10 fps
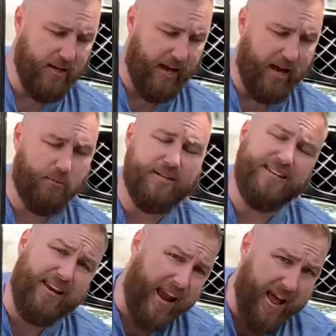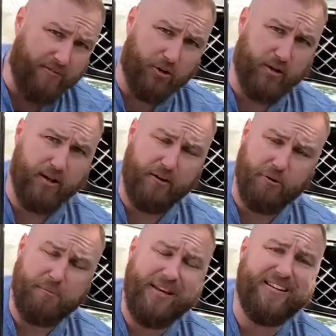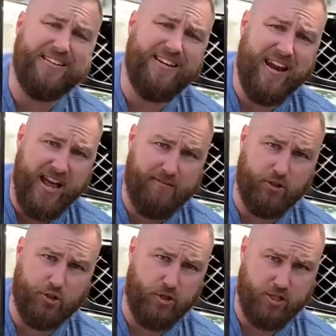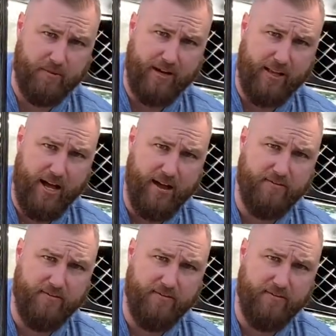I would never, I repeat, never trust my life